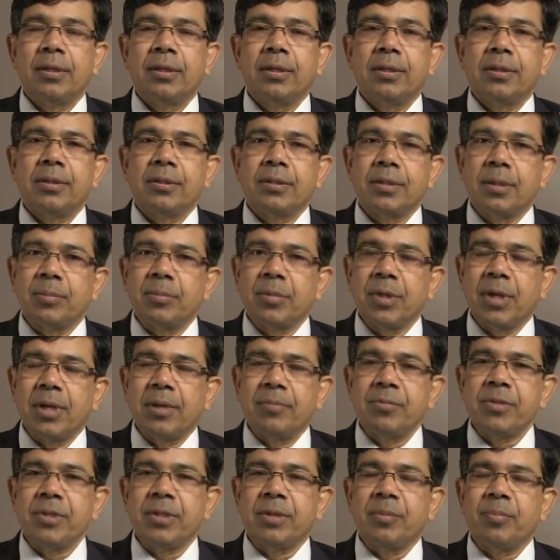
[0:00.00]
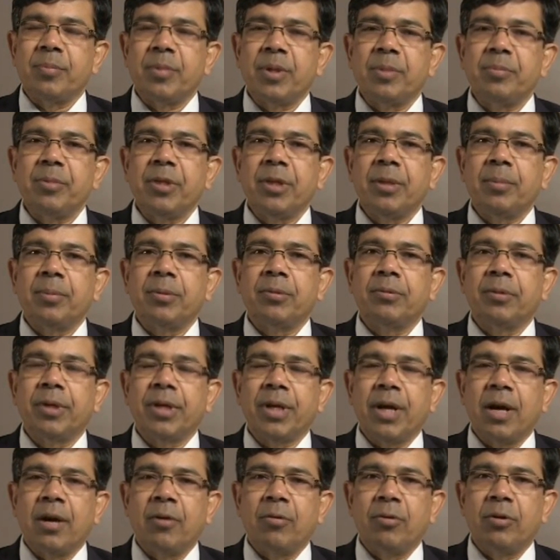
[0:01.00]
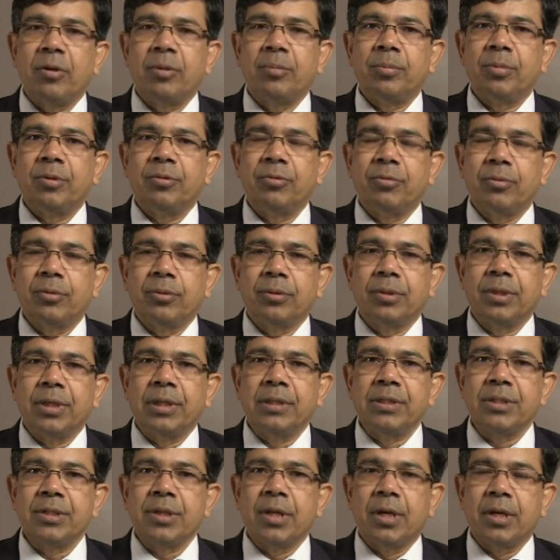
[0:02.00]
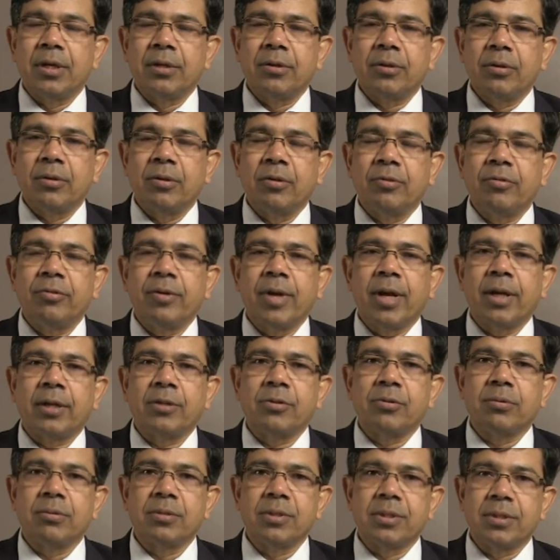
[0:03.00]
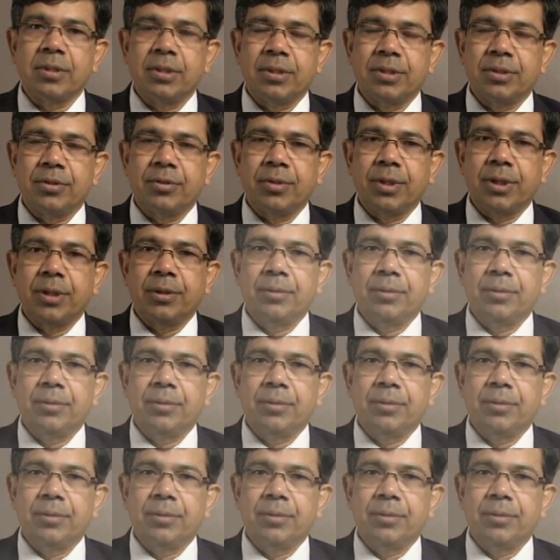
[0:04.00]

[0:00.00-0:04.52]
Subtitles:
Sometimes it may be up to an hour before the start of actual surgery.